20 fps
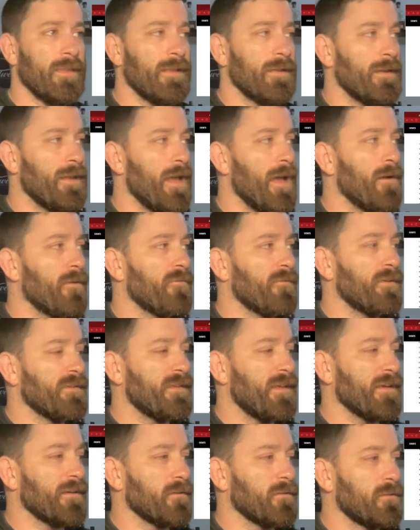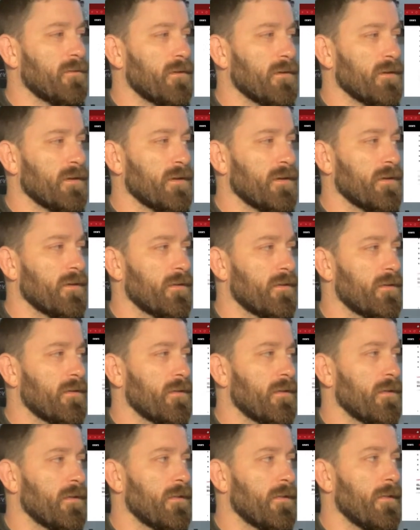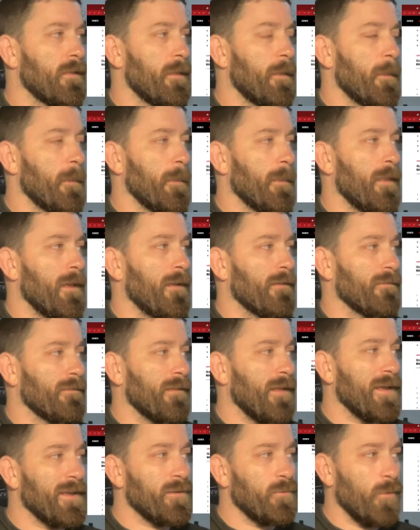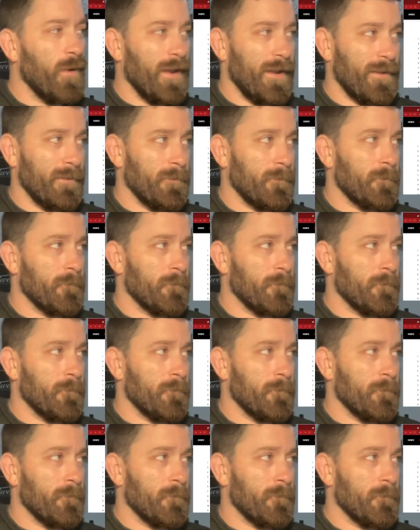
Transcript: Now, if we take a look at lightweight,